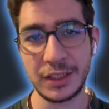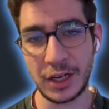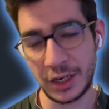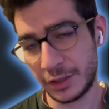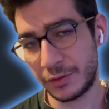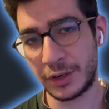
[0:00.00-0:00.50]

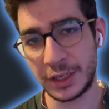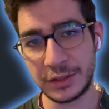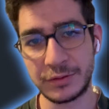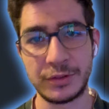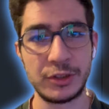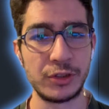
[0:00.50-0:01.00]
Otherwise,
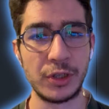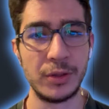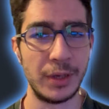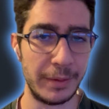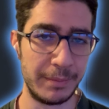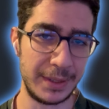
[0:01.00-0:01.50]
we show
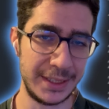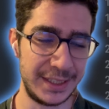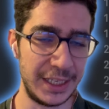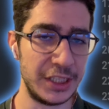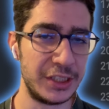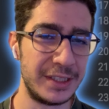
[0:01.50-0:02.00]
a
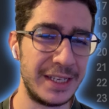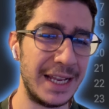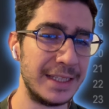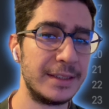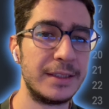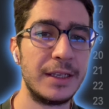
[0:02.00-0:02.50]
message that